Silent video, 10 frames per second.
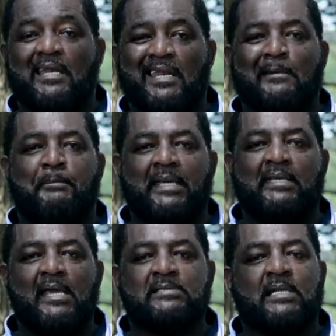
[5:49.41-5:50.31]
And it
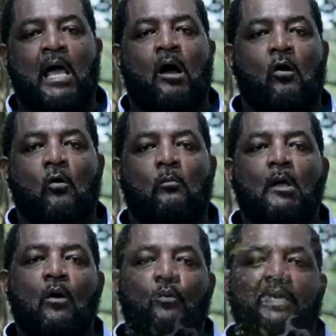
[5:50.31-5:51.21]
begins in our home.
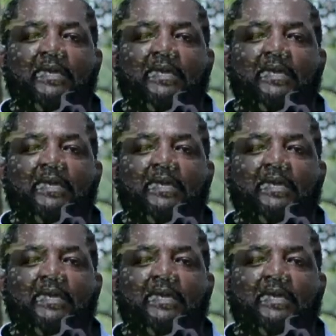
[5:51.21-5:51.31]
We